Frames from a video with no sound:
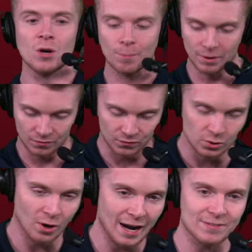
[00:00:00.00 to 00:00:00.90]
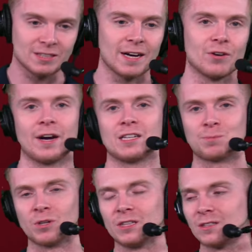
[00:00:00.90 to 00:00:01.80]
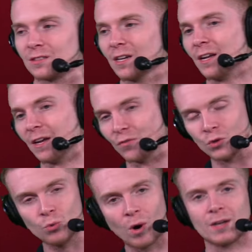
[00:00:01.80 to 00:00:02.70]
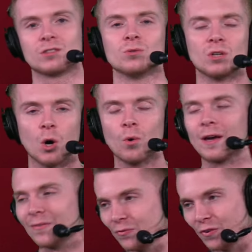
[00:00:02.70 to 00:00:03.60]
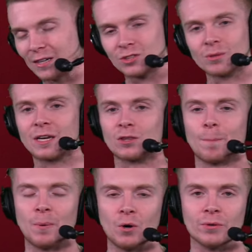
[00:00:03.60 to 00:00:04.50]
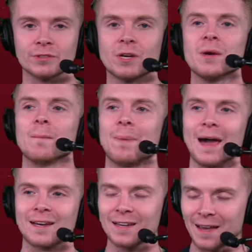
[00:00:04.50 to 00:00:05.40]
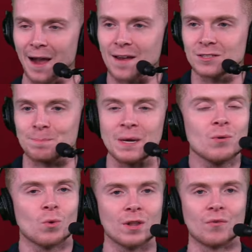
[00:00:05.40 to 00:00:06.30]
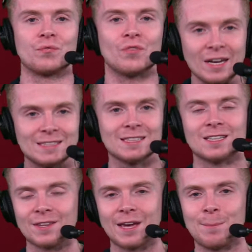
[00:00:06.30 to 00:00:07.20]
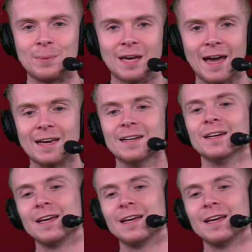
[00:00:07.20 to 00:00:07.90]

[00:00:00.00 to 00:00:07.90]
But if you have title aspirations, if you want to go eventually get the Bulls back as being one of the faces of the NBA,